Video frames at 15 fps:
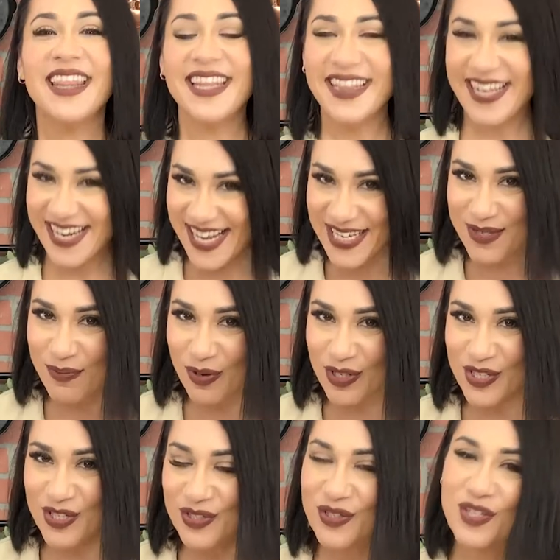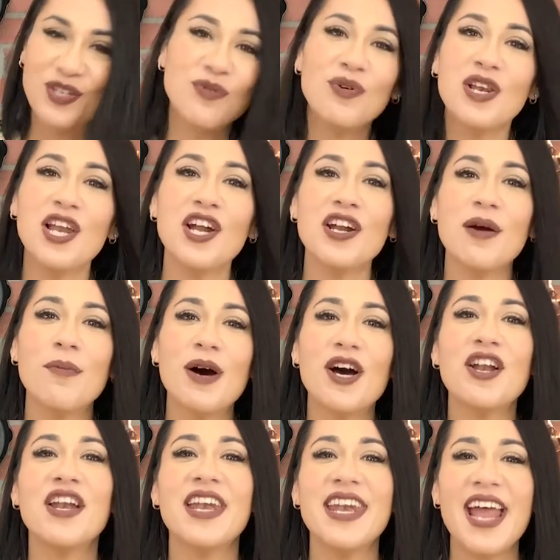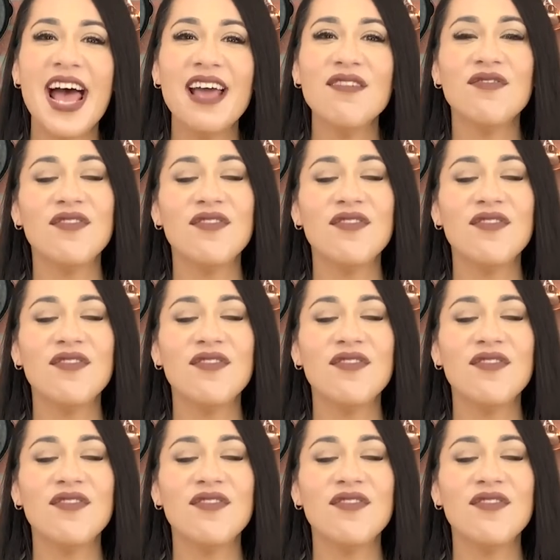In the next module, you will learn about knife